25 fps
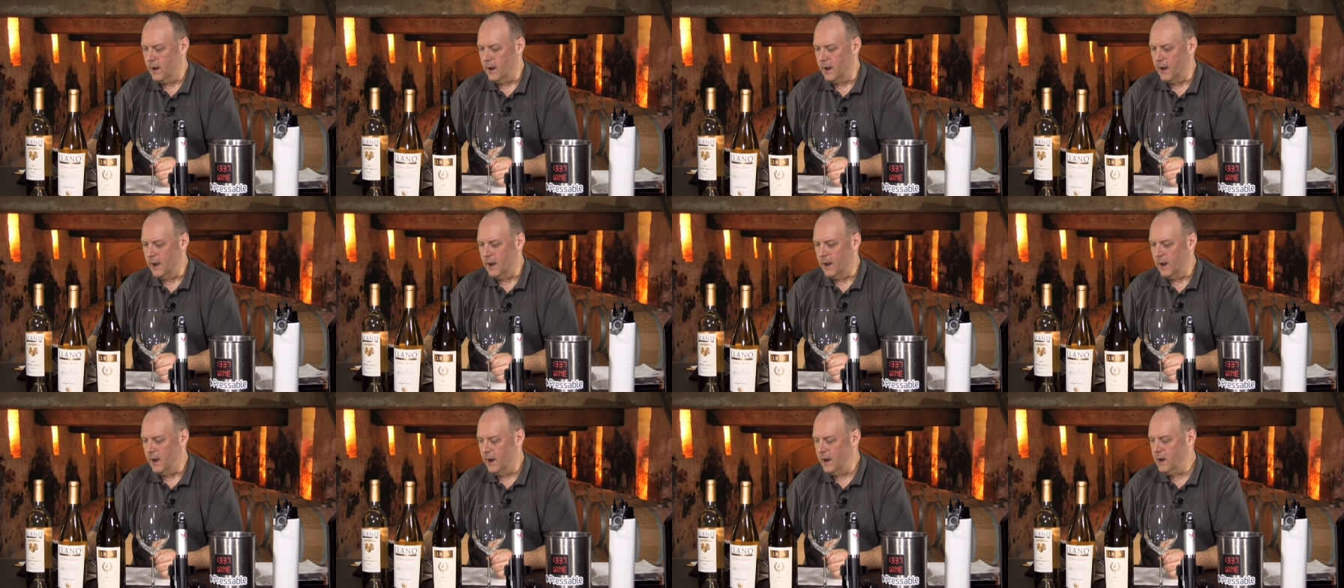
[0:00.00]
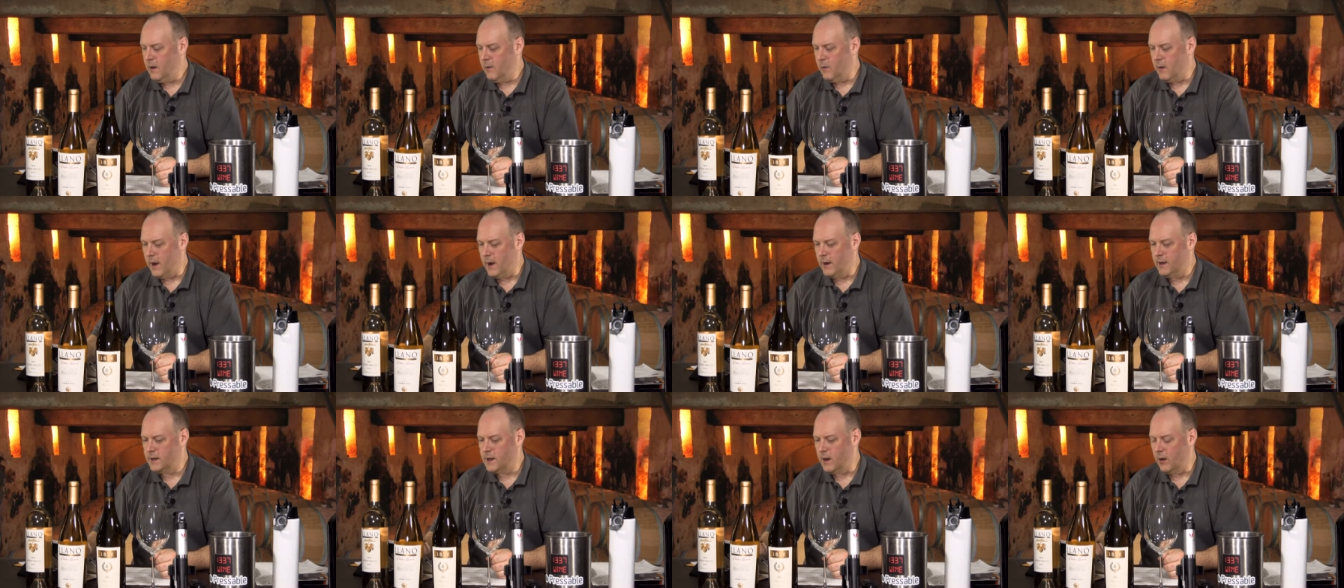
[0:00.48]
Uh,
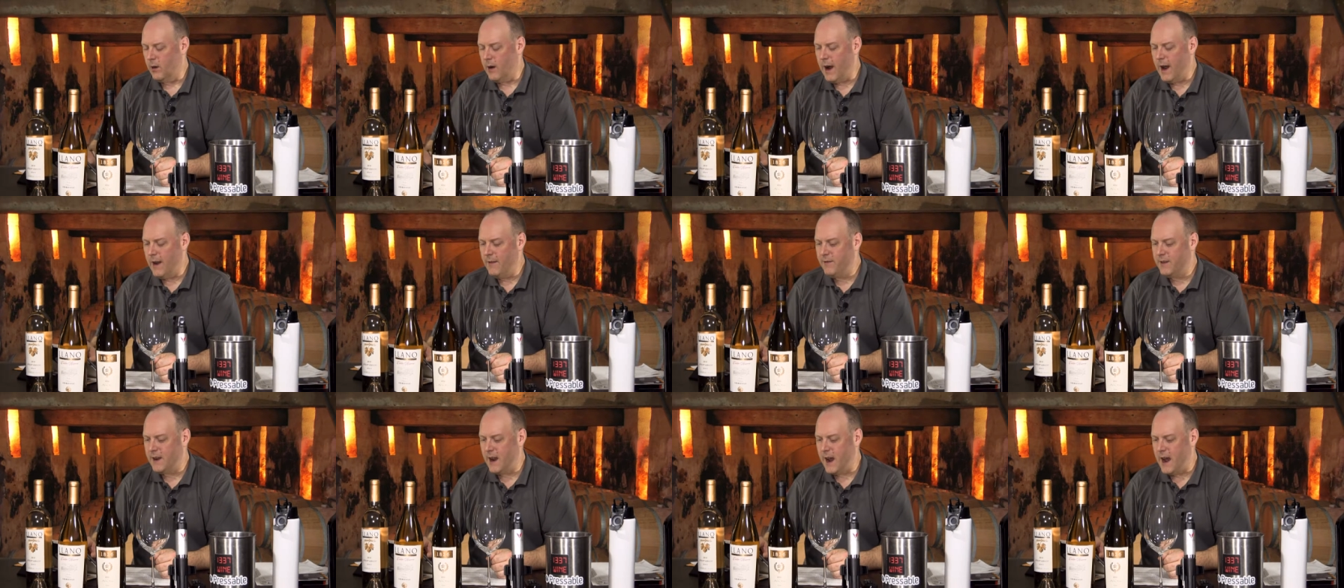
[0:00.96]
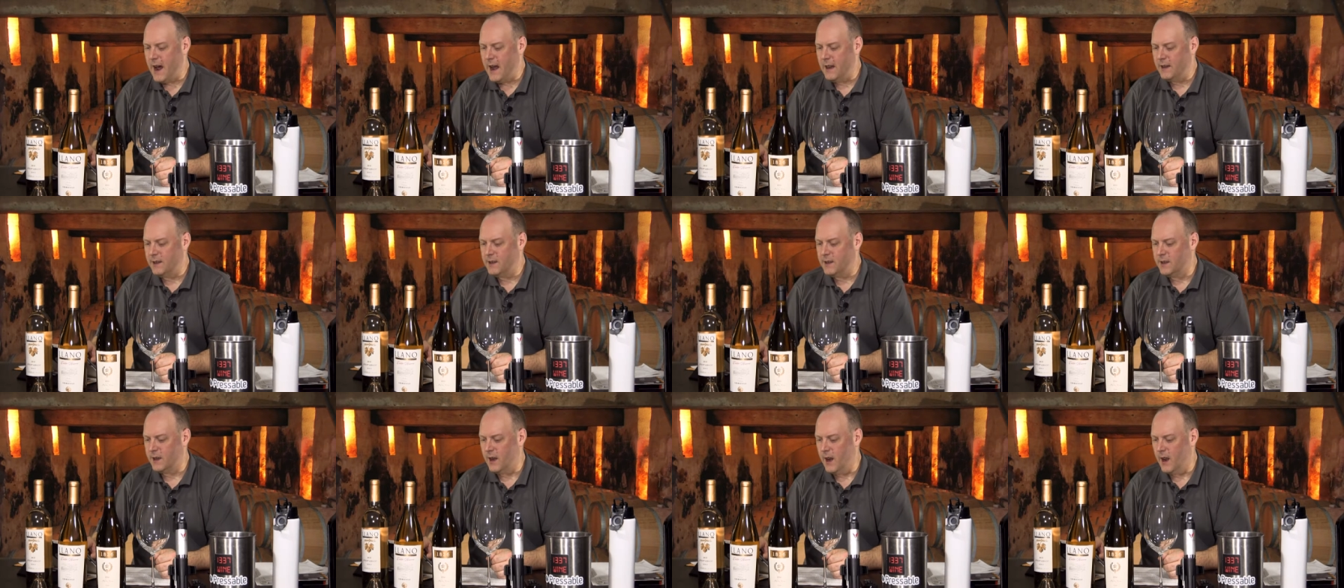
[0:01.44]
anyway, so I've
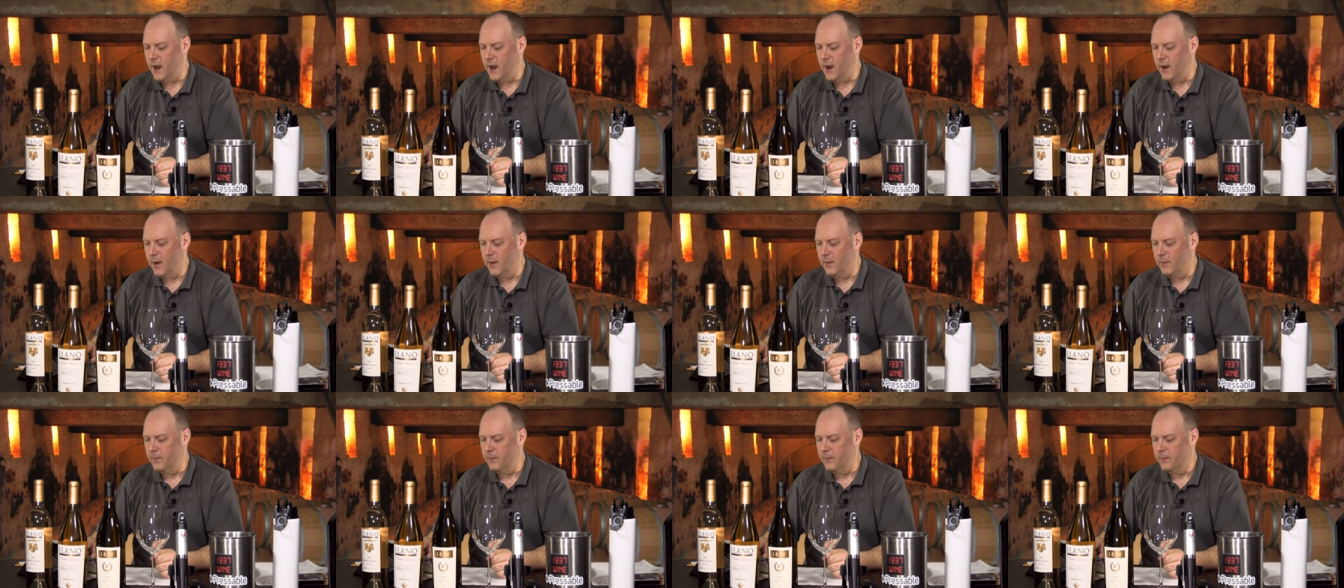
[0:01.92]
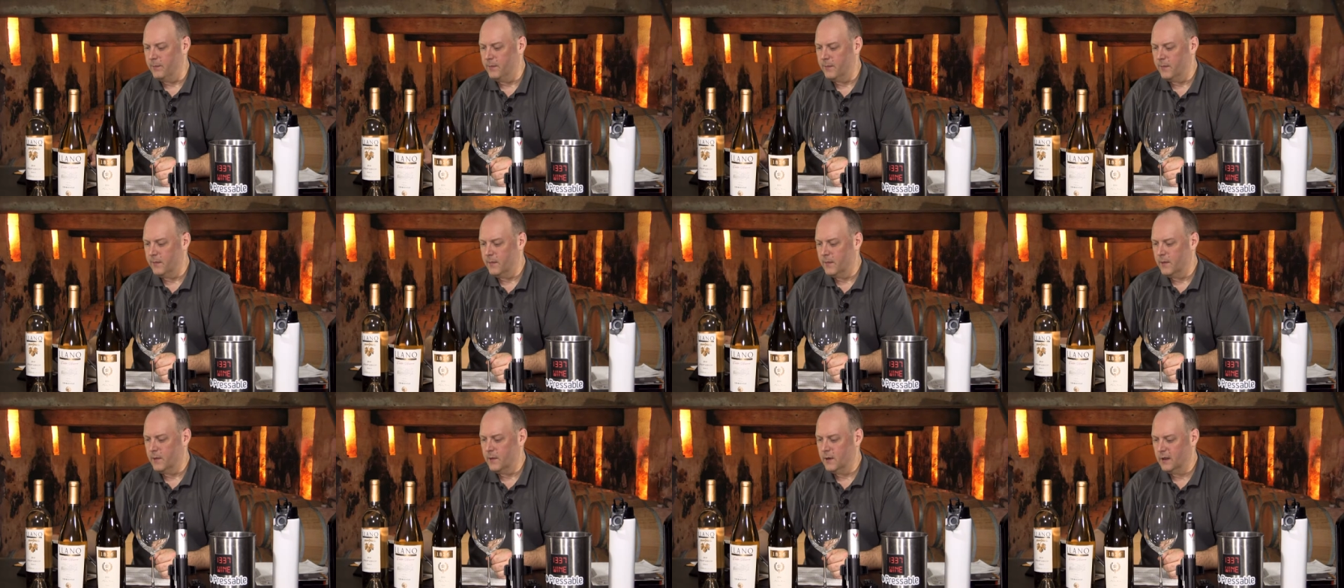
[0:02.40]
got some
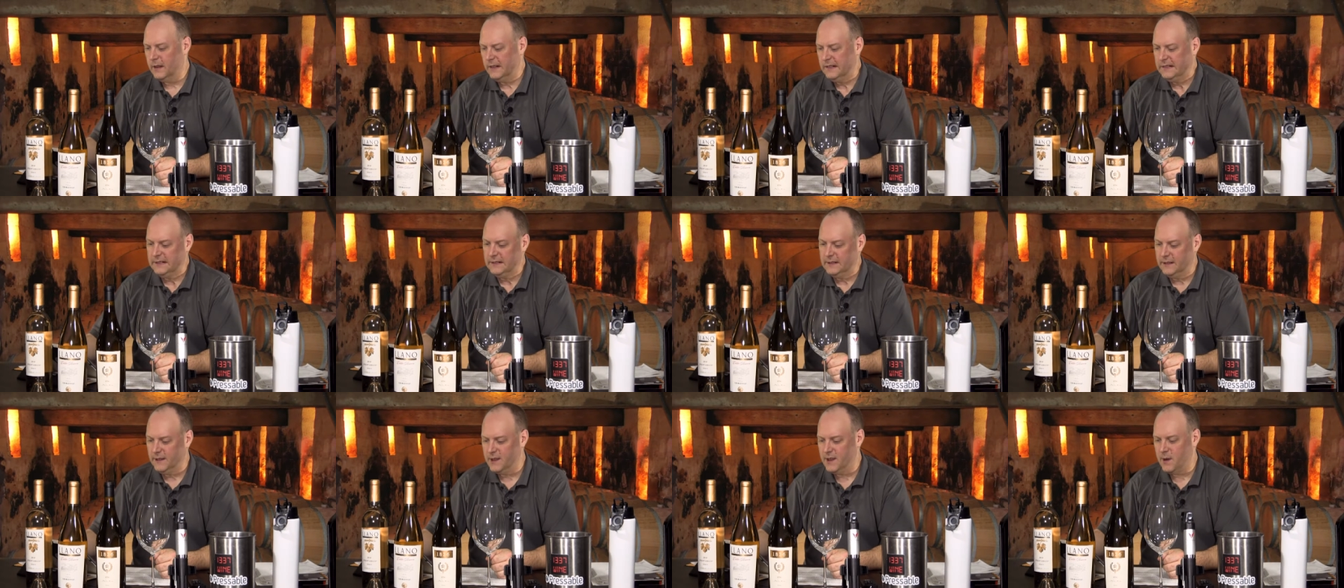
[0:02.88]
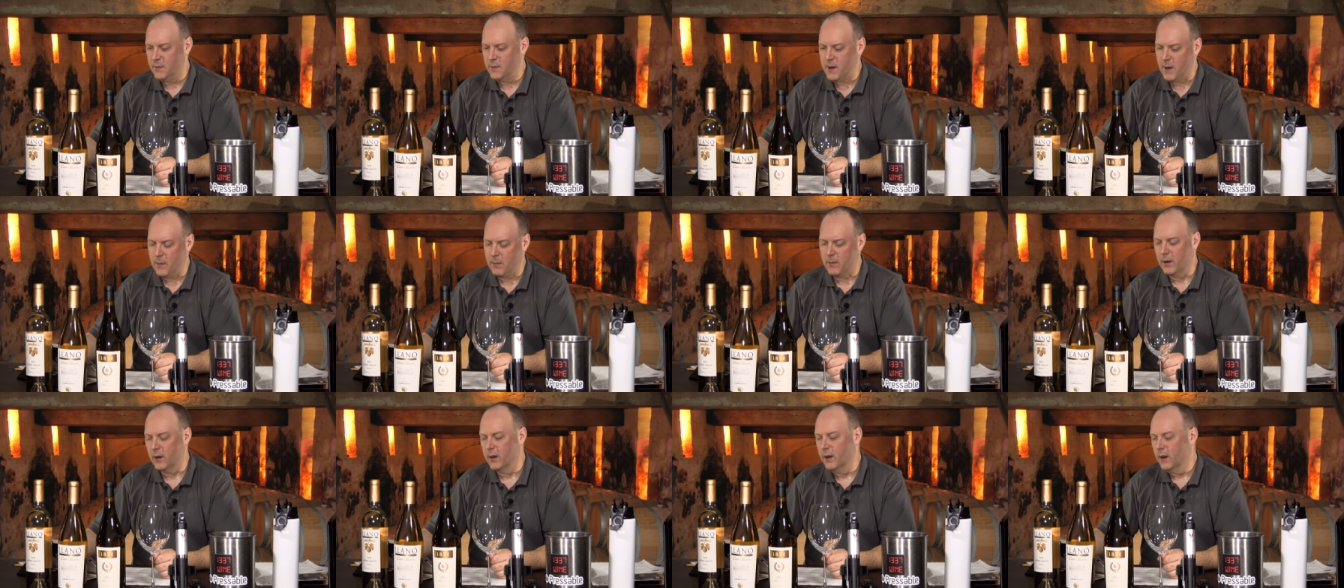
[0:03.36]
mm,
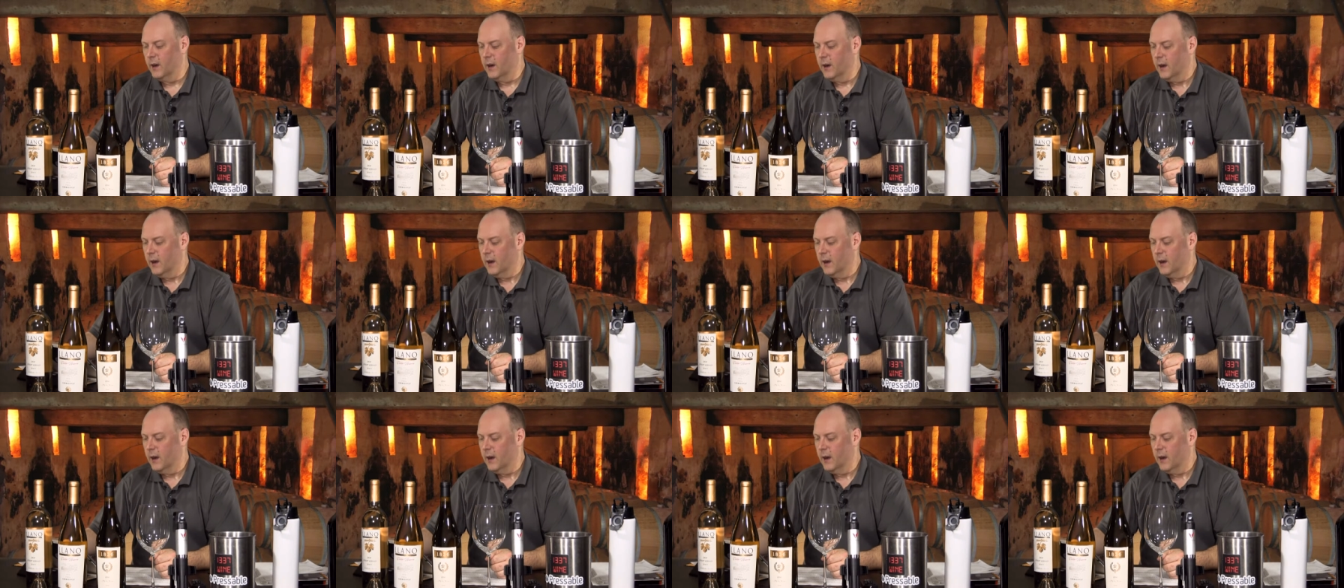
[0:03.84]
September.